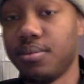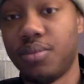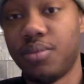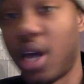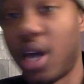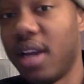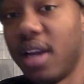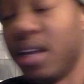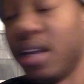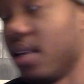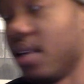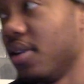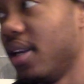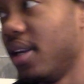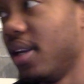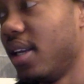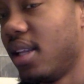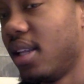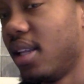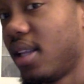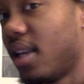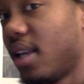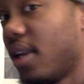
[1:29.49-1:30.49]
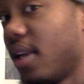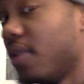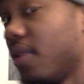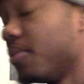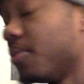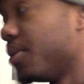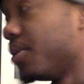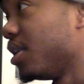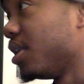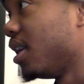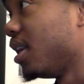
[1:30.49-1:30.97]
Probably ain't gonna edit that
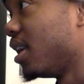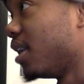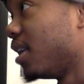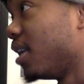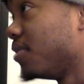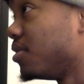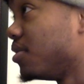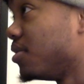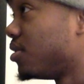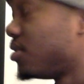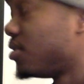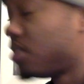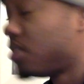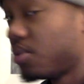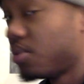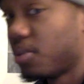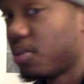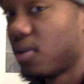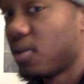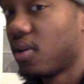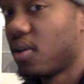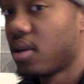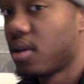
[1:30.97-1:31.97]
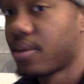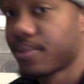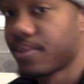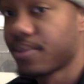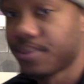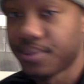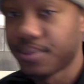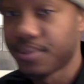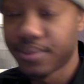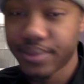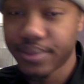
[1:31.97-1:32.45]
out. But yeah, that was super long.
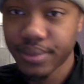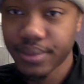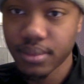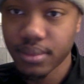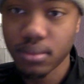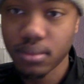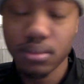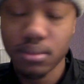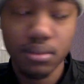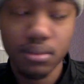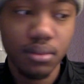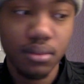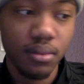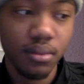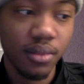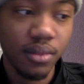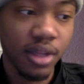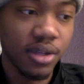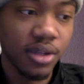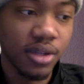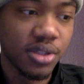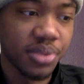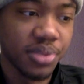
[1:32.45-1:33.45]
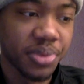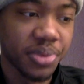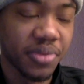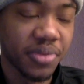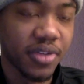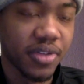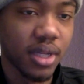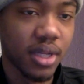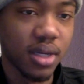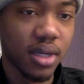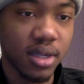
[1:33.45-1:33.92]
Super
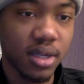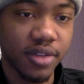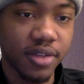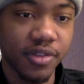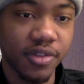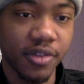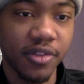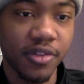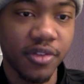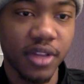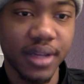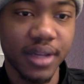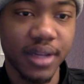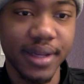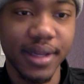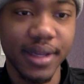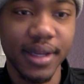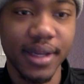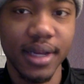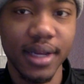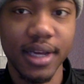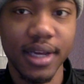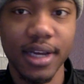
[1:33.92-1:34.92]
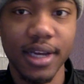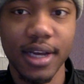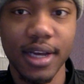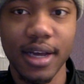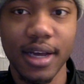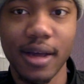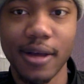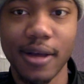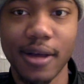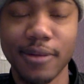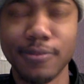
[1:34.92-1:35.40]
long of a flight.
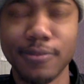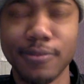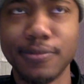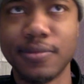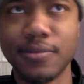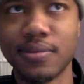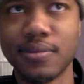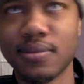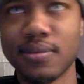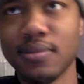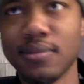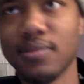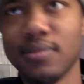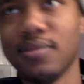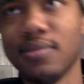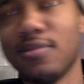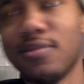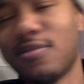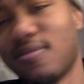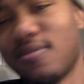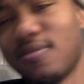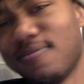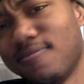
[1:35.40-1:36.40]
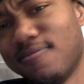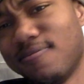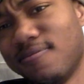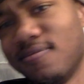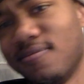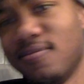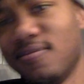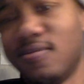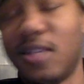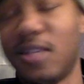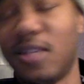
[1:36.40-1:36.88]

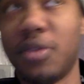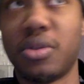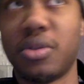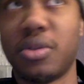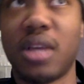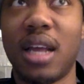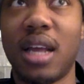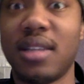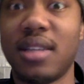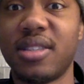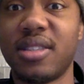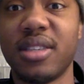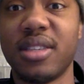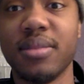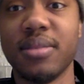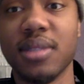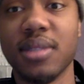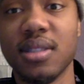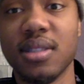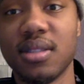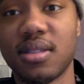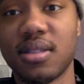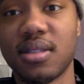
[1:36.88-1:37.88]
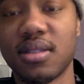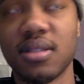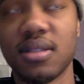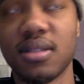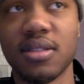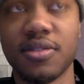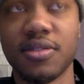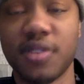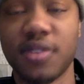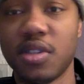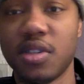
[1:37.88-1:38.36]
There was a lot of turbulence
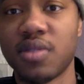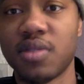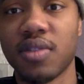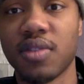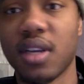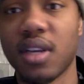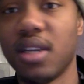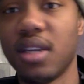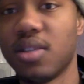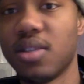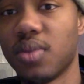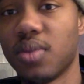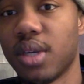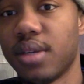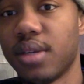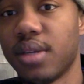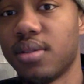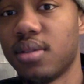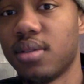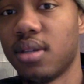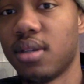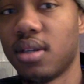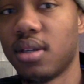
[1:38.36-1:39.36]
on the first flight as well.